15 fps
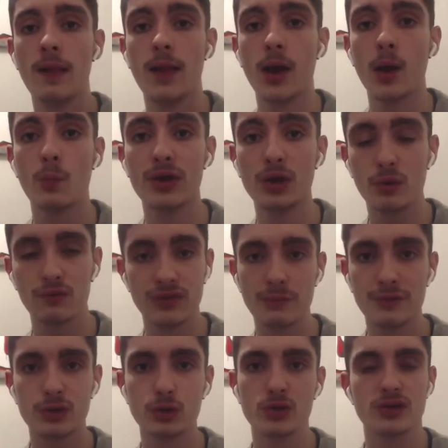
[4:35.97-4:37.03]
We looked
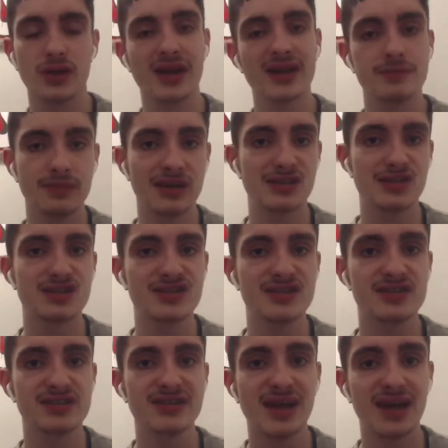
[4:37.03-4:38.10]
very good against Manchester
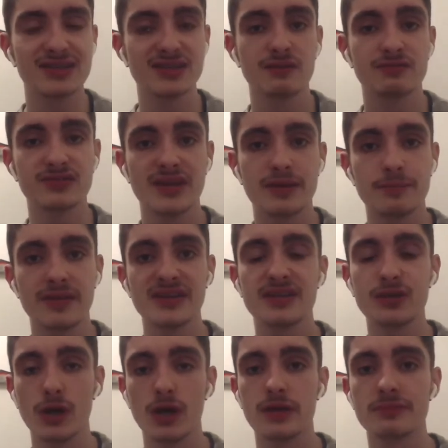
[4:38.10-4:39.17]
City, as I've said many
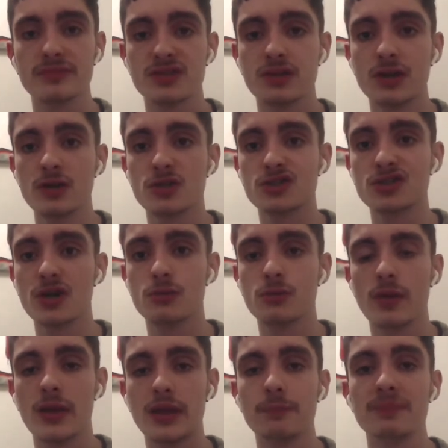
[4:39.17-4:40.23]
times. So
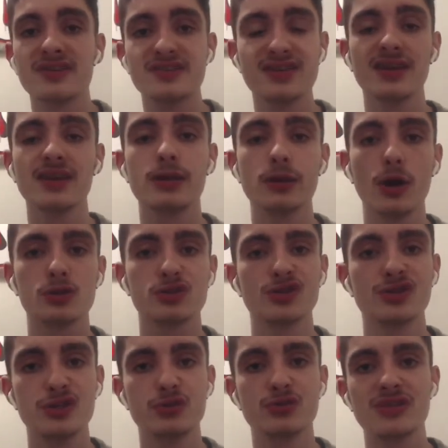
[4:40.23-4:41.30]
it'd be silly not to
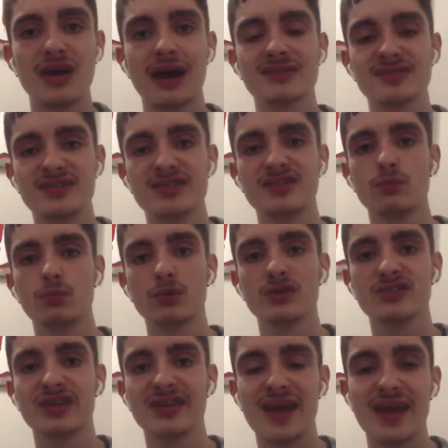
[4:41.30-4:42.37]
use that system
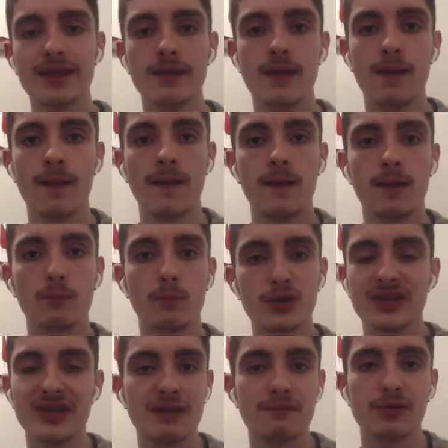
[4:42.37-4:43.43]
once again, but
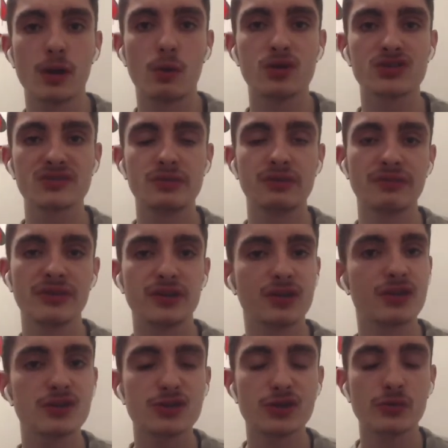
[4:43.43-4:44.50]
you never know what Smith is going
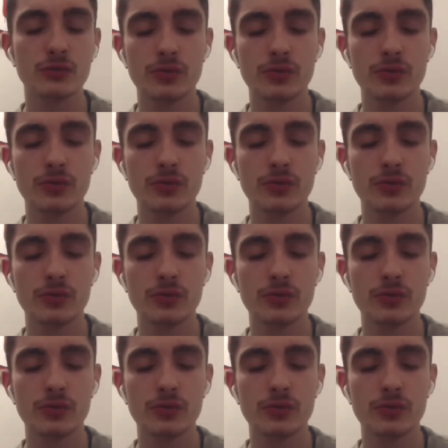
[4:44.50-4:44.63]
to do.